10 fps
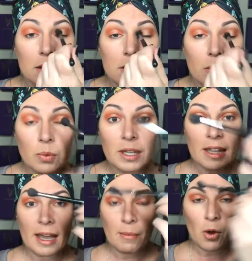So really
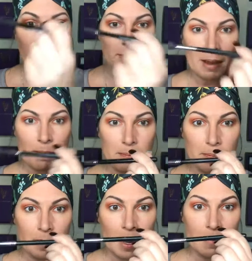light. I'm holding
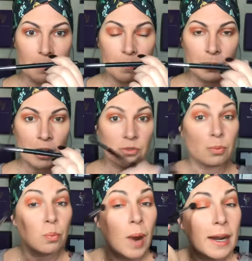my brush
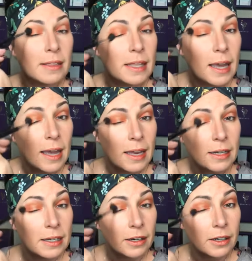right at the
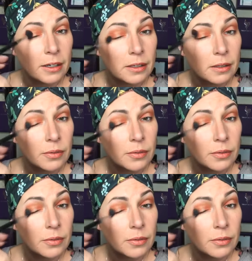end here.